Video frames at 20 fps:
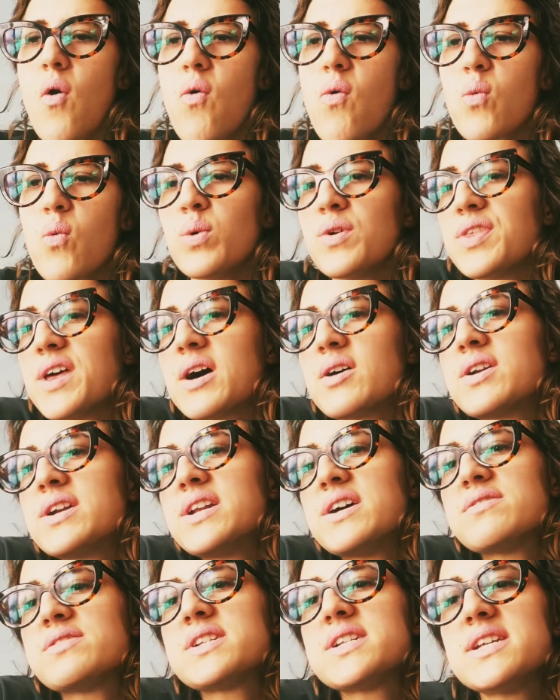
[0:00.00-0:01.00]
without
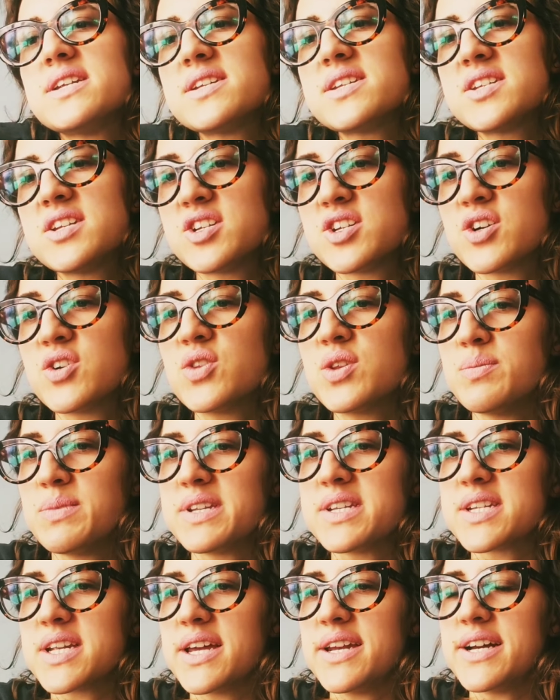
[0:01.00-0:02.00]
enough sense to turn them
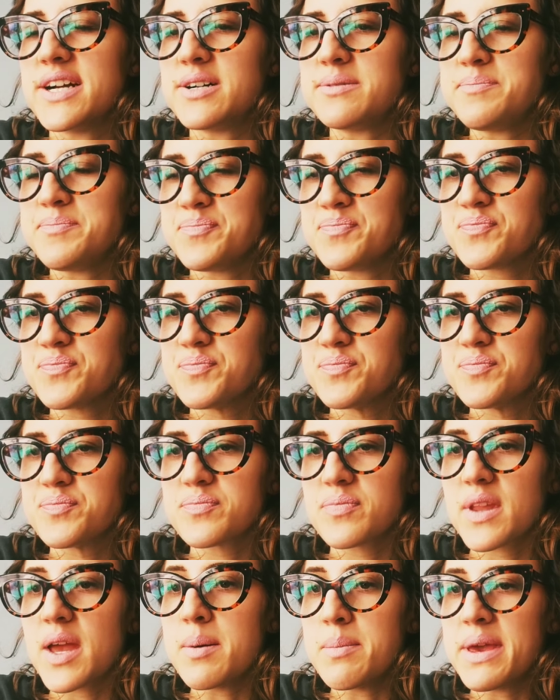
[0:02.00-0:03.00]
inside out.
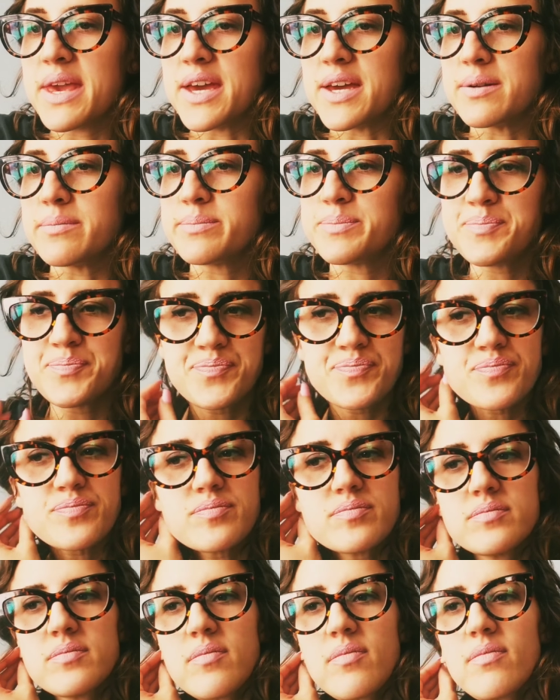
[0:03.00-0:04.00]
A man.
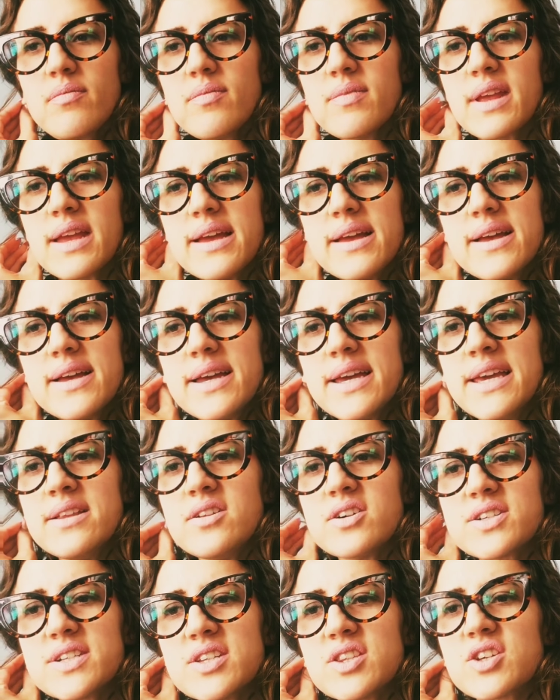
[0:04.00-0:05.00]
He
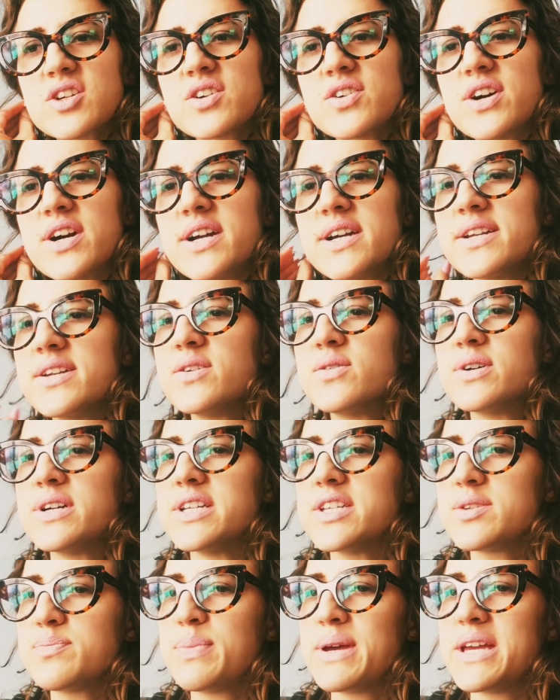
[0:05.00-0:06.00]
looked at the crying
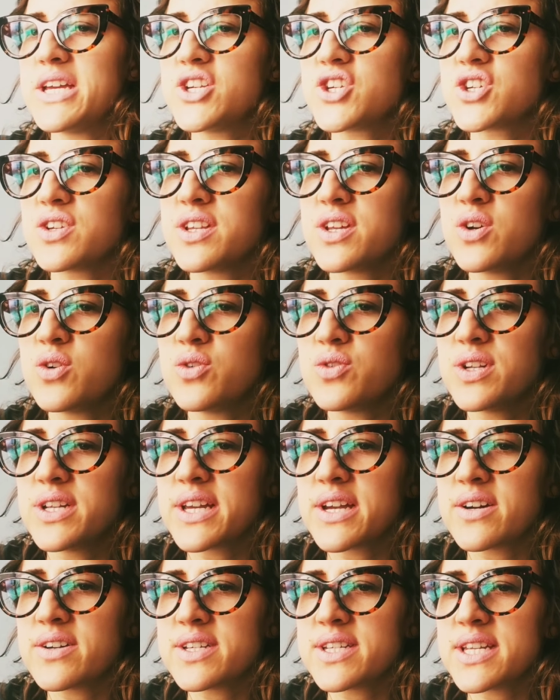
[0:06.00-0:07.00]
noise, patiently
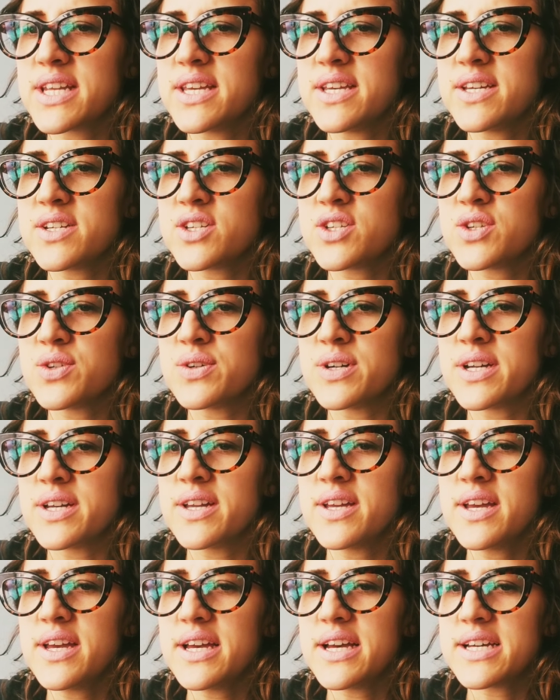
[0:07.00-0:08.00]
holding out his hand to it
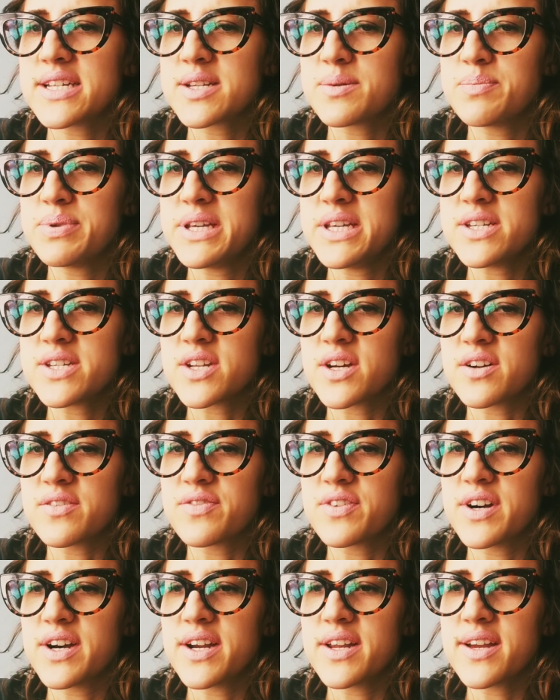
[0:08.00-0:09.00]
as a peace
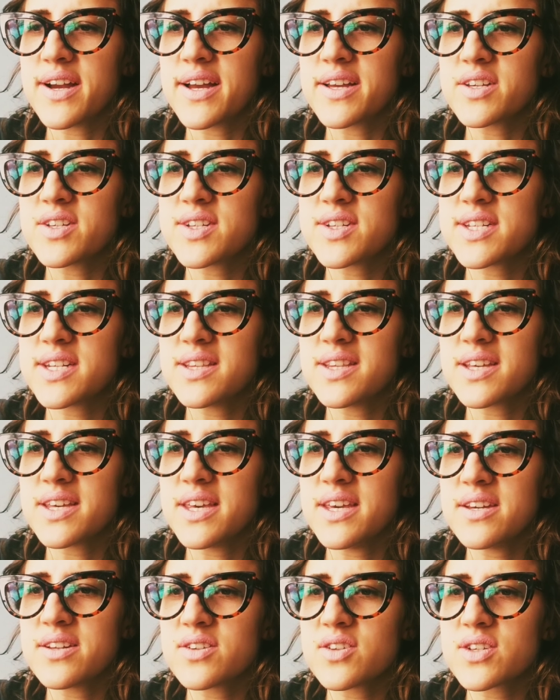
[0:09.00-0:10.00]
offering. I could see the
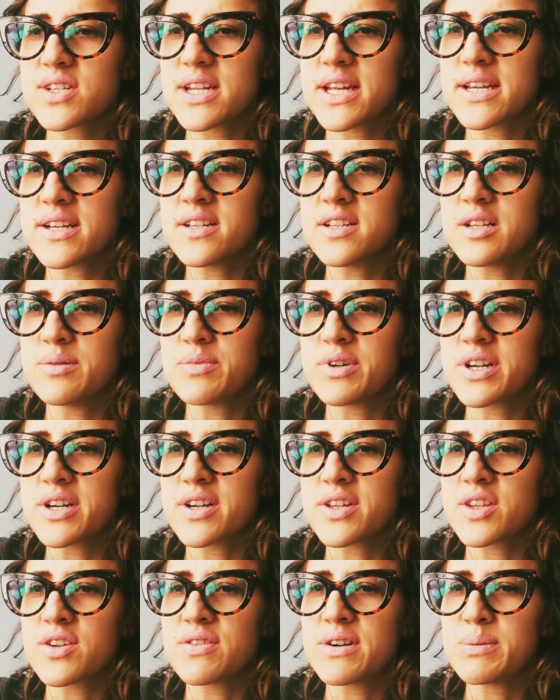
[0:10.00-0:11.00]
candle's light glimmering
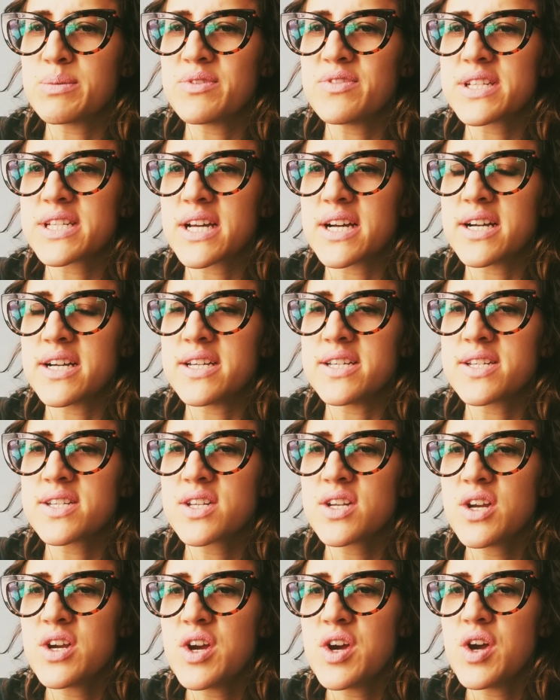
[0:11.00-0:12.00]
on the rim of his
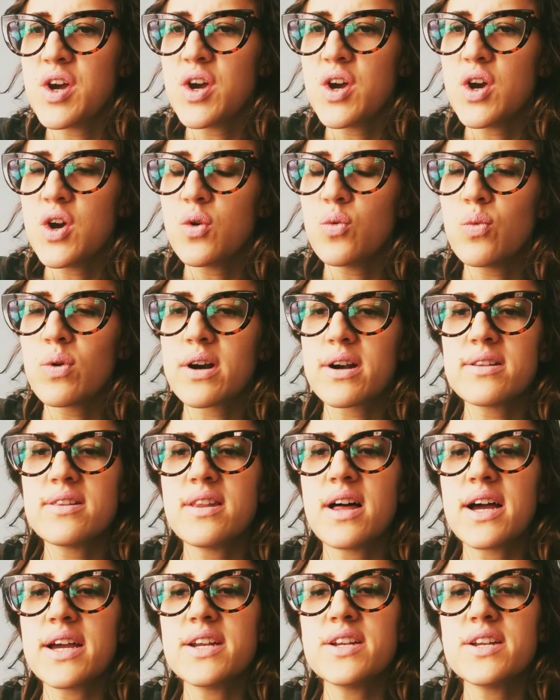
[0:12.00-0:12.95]
eyes, where a line